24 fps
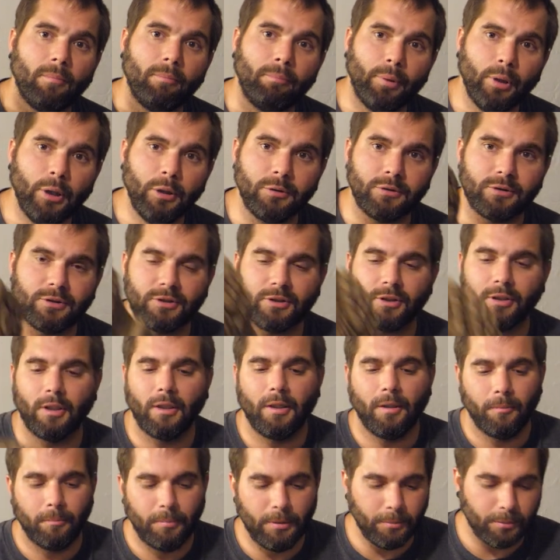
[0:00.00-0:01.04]
boots.
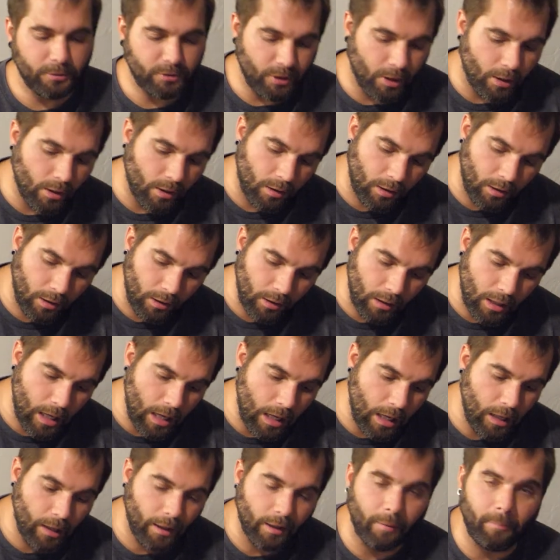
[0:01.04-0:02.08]
People talk a
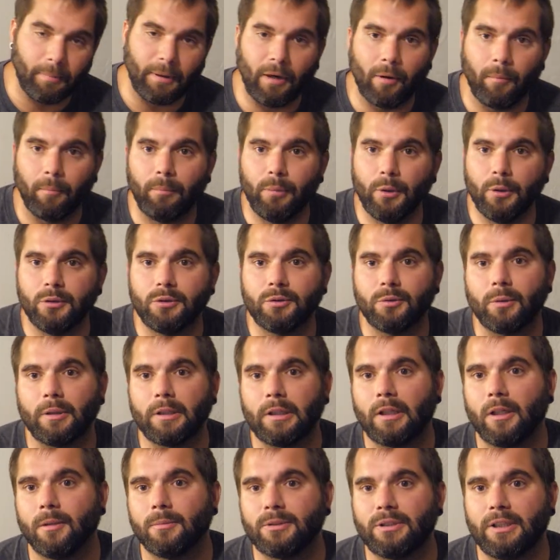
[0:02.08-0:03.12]
lot about boots when
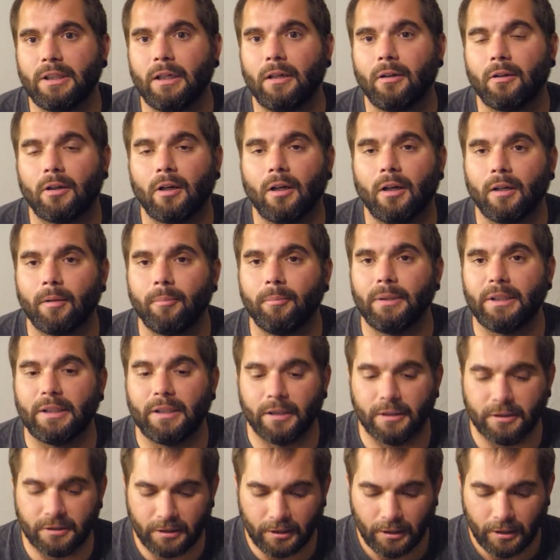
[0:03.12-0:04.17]
it comes to elk hunting
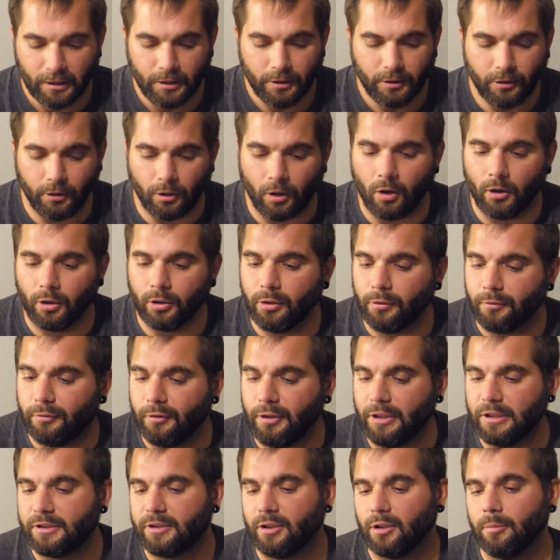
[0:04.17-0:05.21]
because you're on your
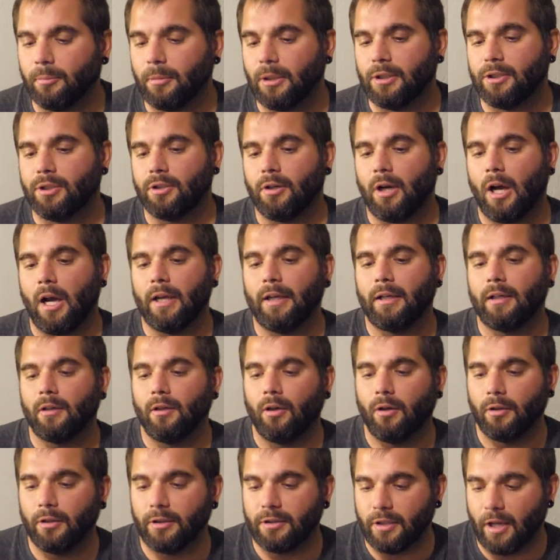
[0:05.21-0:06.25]
feet so much, you're hiking
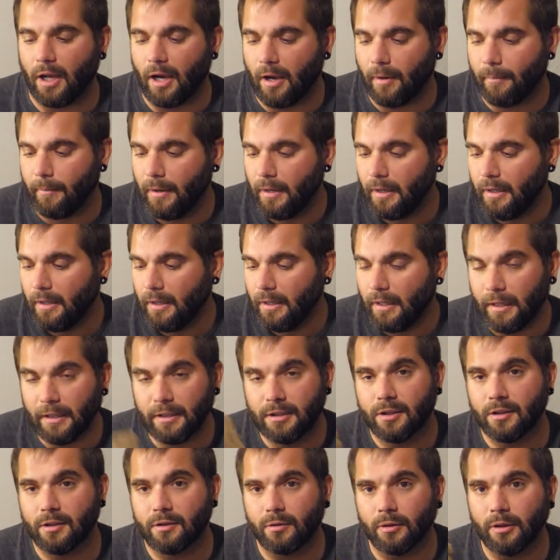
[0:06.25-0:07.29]
all the time. It's
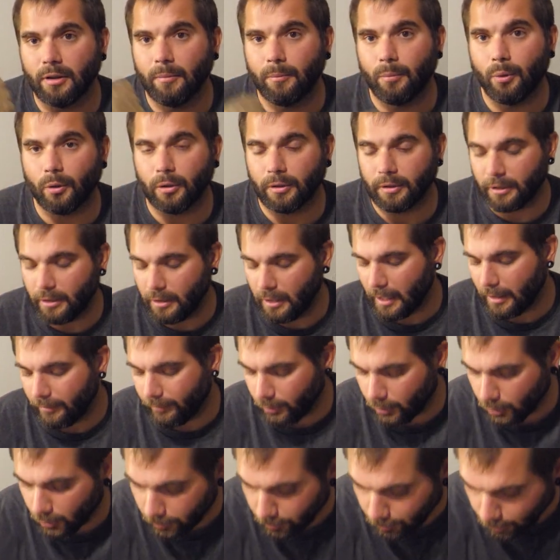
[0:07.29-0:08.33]
just really important that you have
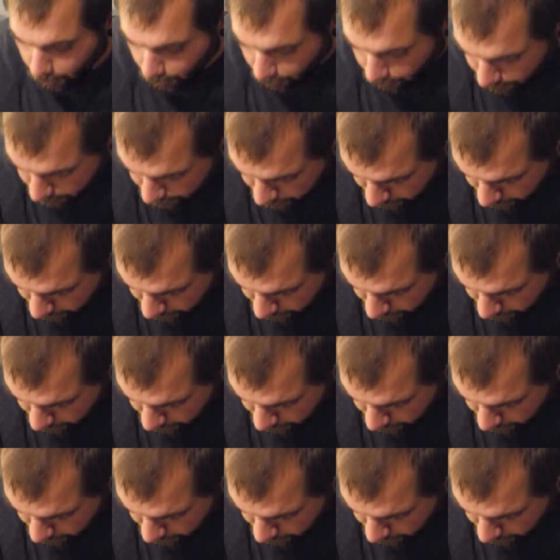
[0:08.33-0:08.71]
a good boot.